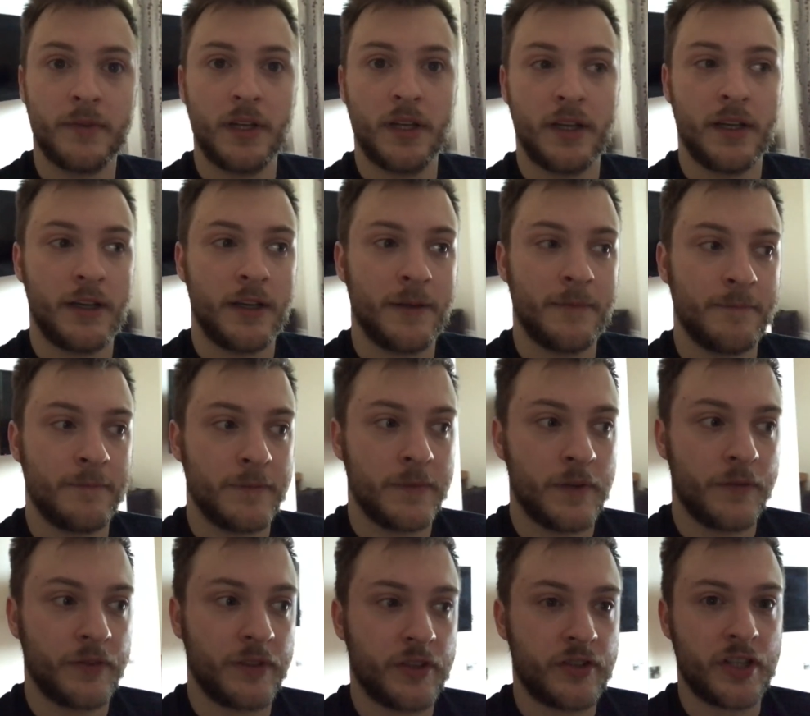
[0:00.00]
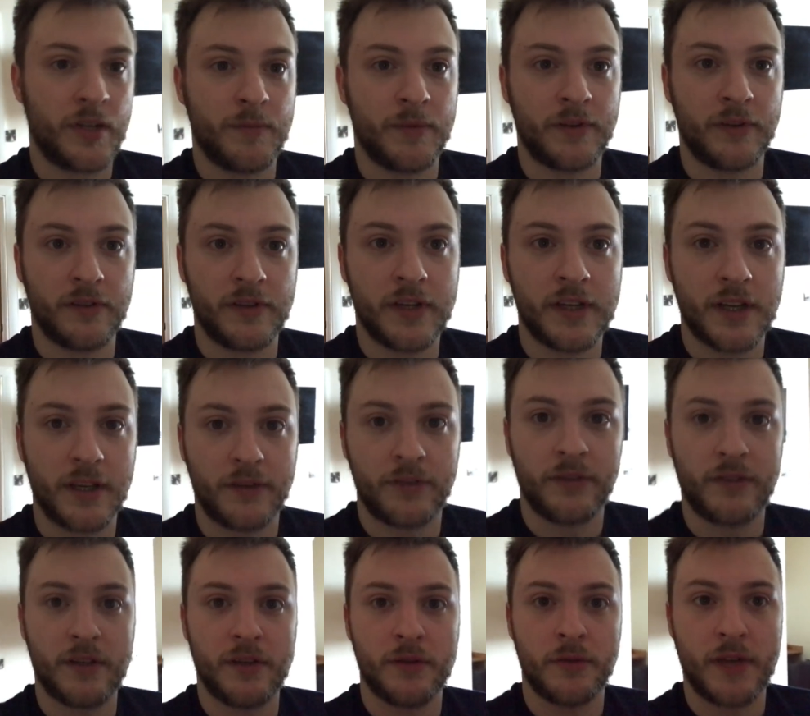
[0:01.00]
Obviously, the Champions League is
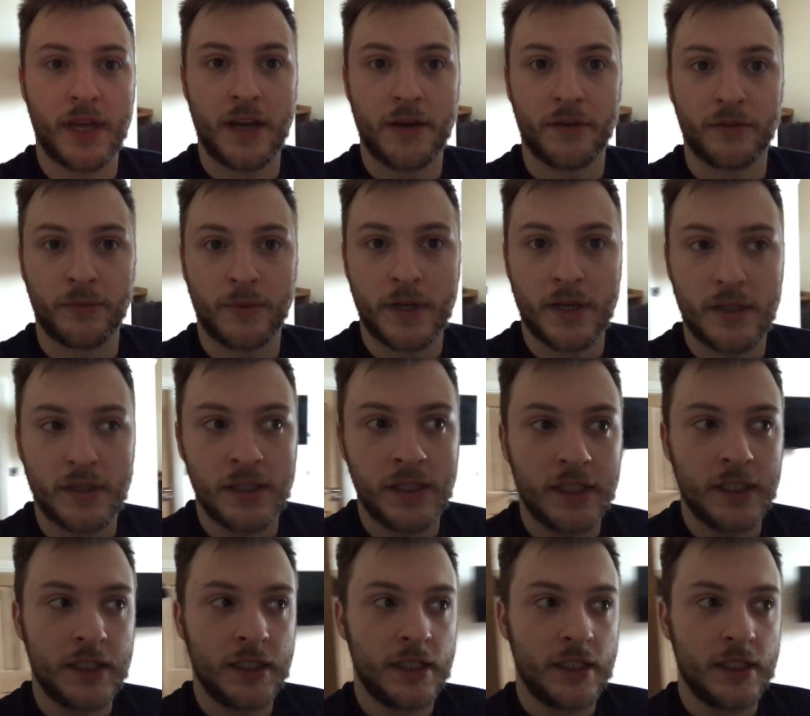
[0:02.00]
still there as well,